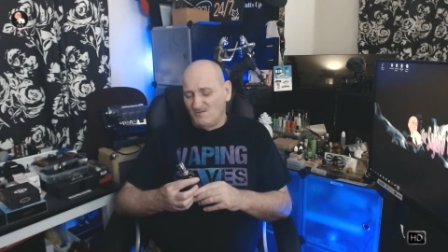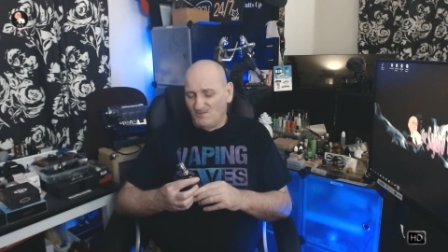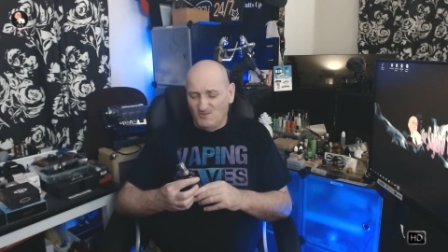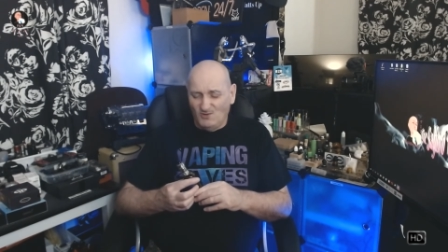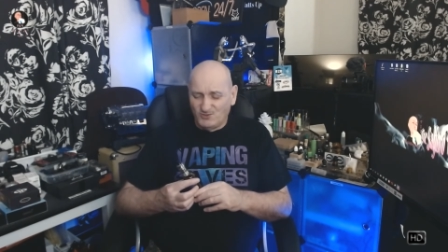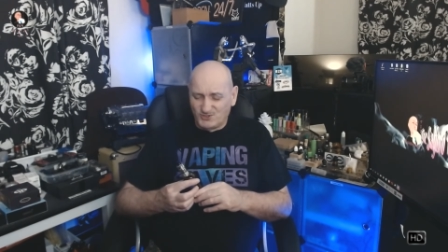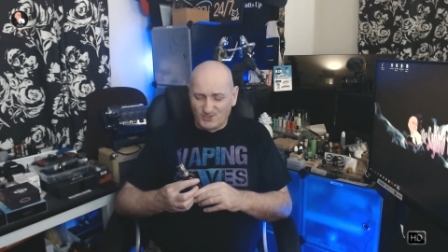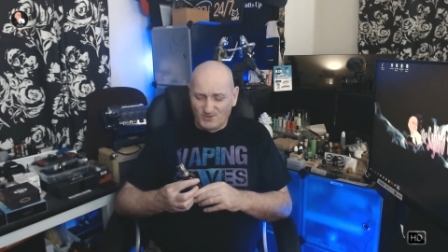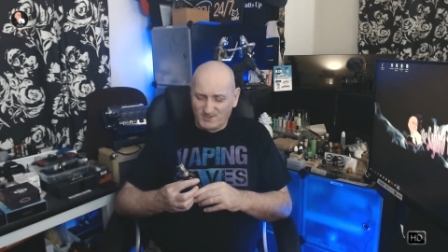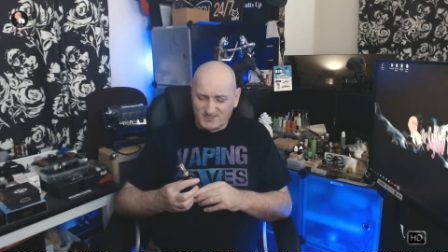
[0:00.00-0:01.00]
No
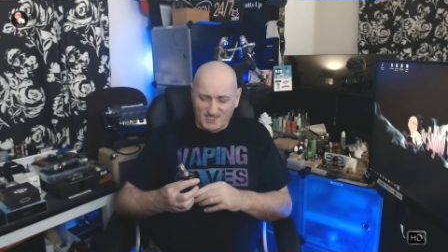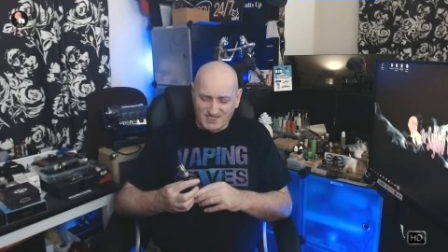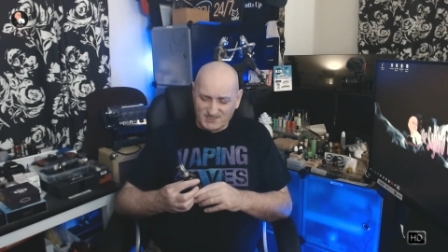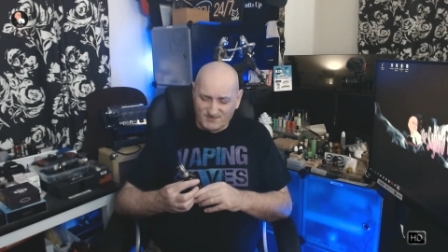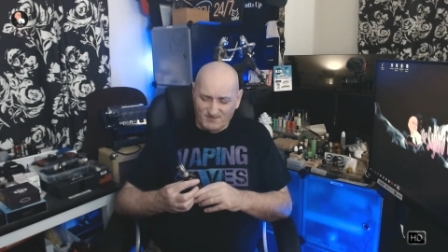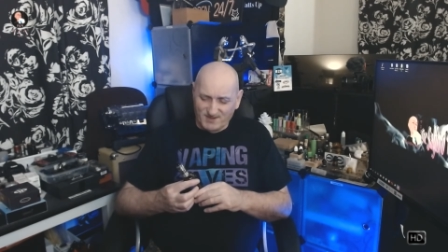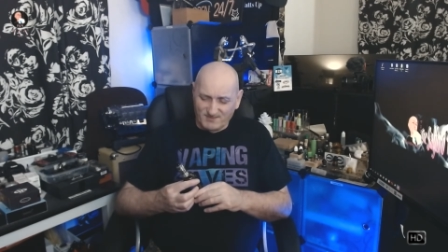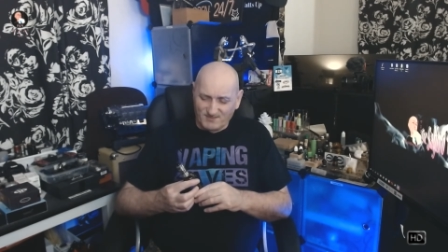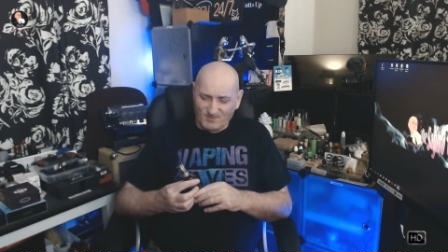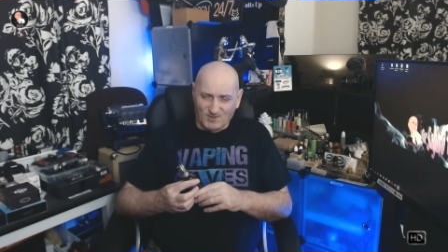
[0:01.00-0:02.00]
sherbet taste from it
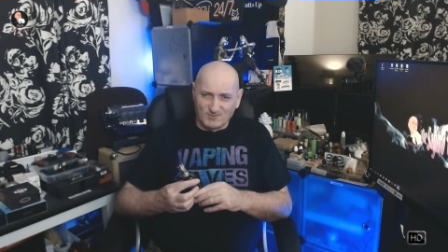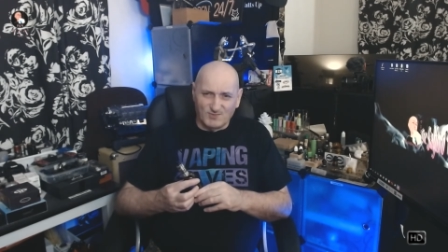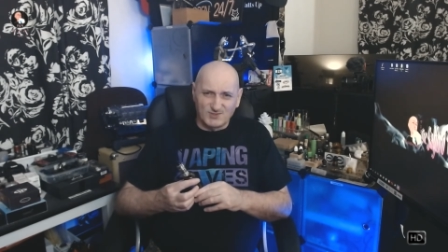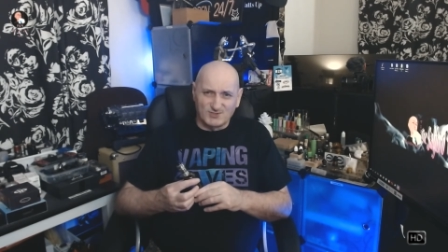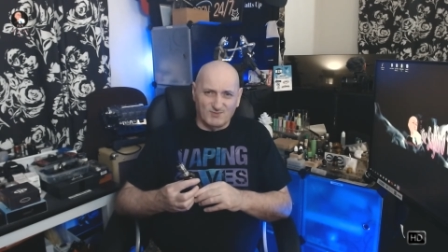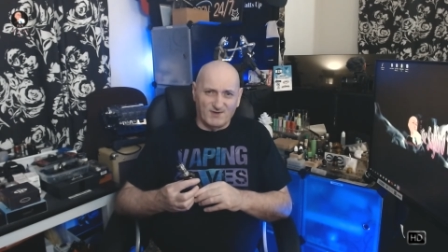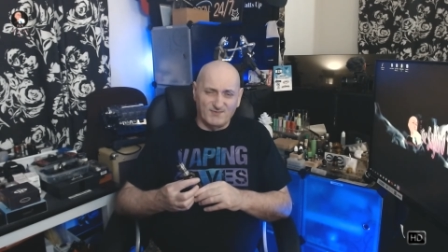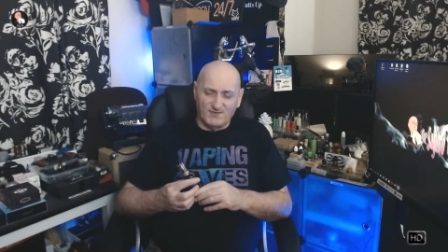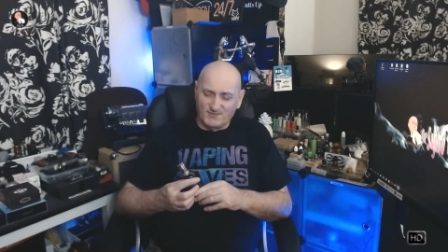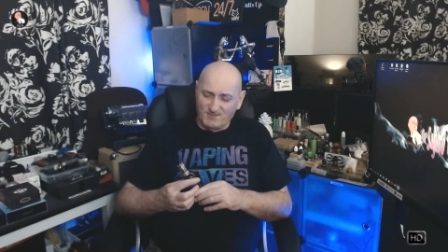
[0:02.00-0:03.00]

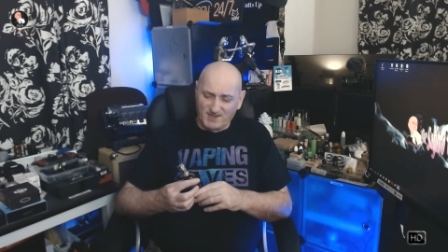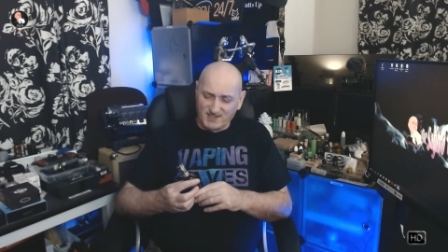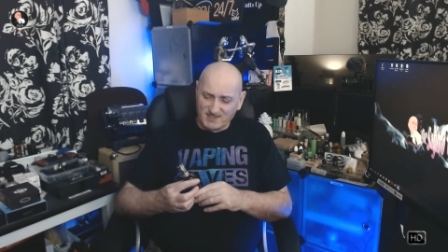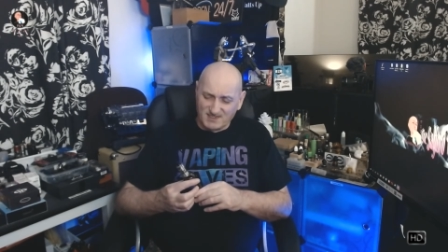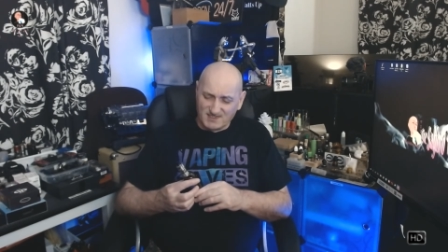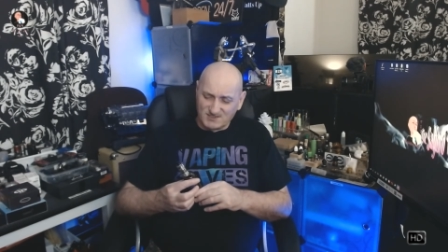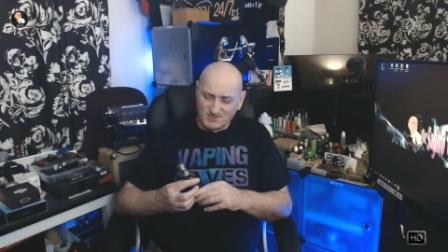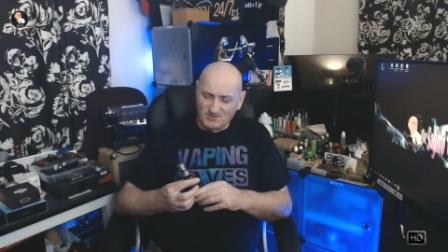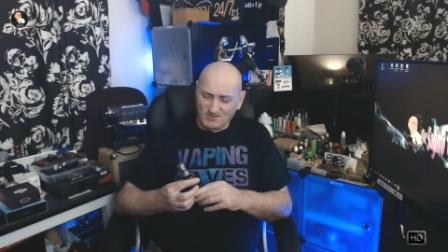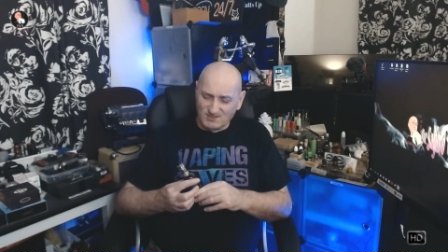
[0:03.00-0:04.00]
whatsoever for me at
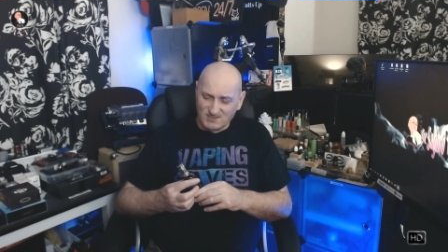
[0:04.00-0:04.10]
all.